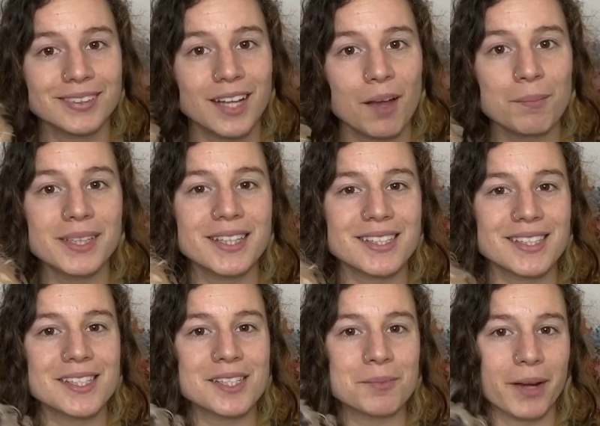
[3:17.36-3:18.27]
But this
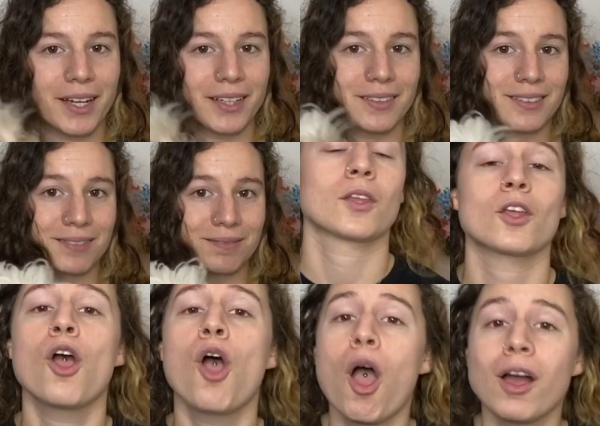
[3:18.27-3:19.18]
is Sprite.
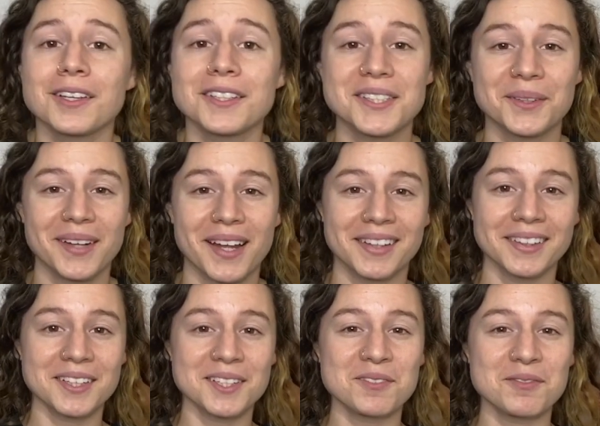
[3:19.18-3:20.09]
So now
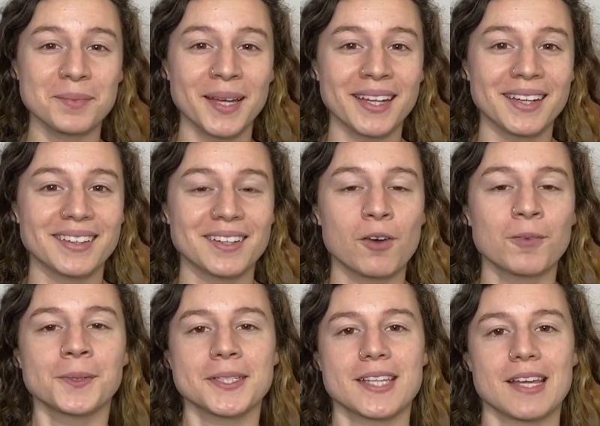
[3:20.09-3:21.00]
that you've met
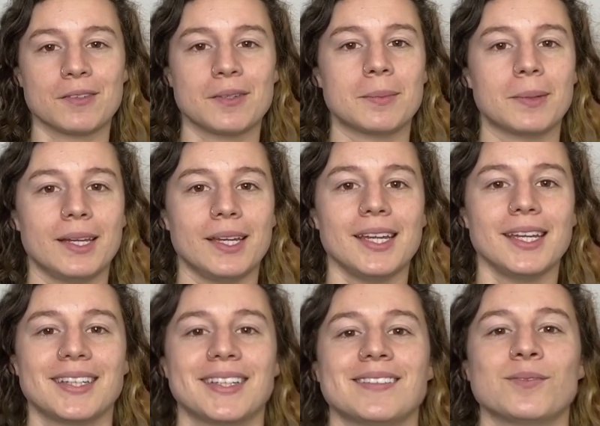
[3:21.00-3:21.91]
almost
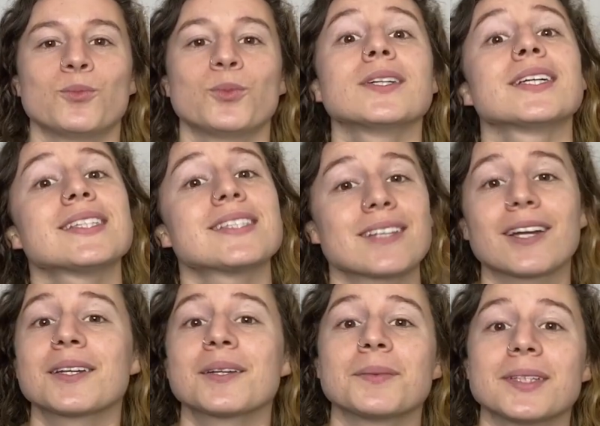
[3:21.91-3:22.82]
everybody, we'll get started with